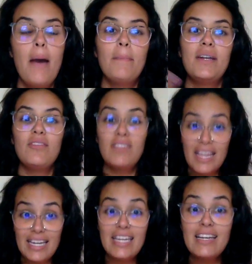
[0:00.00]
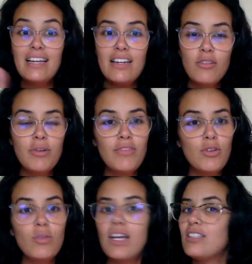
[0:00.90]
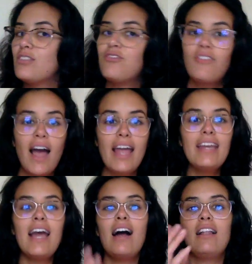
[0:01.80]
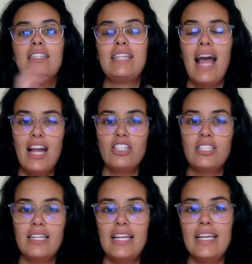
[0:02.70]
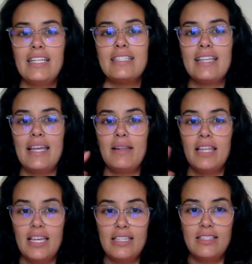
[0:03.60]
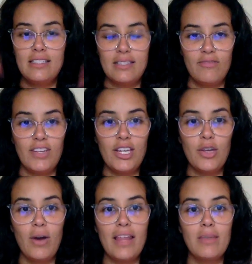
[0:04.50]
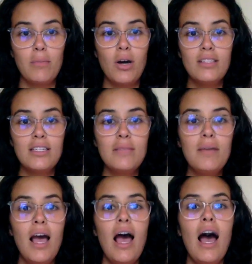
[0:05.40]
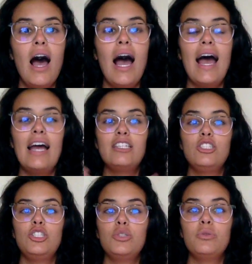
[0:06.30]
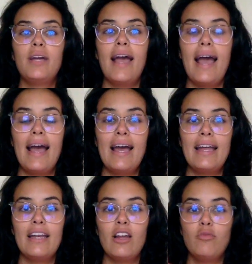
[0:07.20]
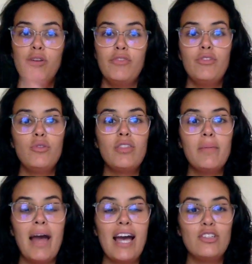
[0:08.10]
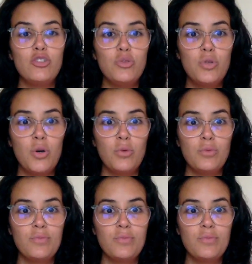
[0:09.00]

But if they need a little review, that's fine. I'll attach the links in this video at the bottom and you can review them as you go.